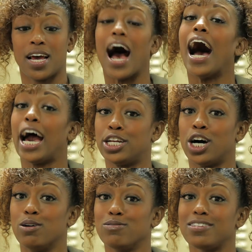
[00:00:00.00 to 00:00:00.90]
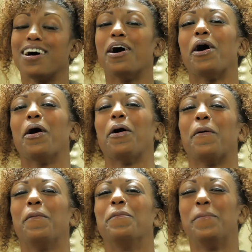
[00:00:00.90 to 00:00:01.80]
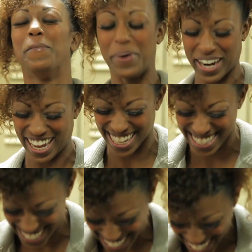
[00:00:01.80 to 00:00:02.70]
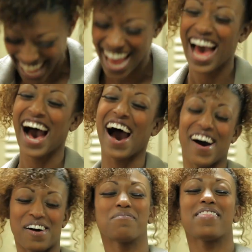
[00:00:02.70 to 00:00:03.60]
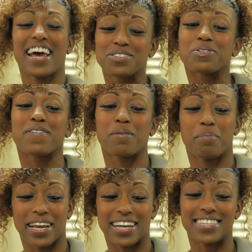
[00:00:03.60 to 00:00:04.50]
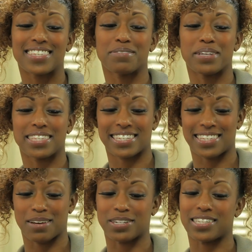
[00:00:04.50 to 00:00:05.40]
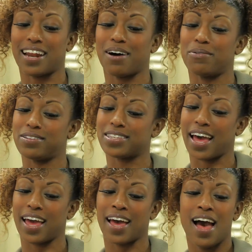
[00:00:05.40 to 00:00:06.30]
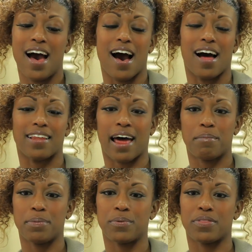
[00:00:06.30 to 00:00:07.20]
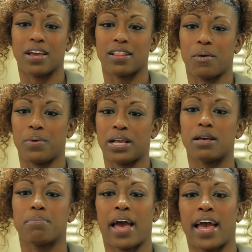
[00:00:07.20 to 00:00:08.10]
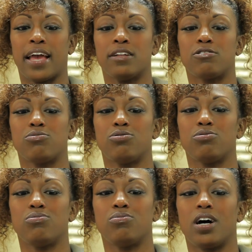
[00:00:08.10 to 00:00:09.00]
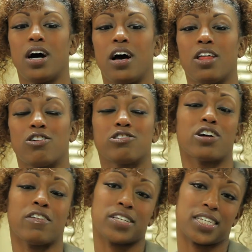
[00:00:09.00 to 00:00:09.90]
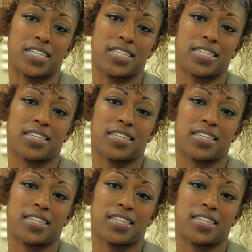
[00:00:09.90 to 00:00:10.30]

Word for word: I don't. Um, but um, that's one of the biggest misconceptions that I will say. A lot of people think that we get paid to do other services.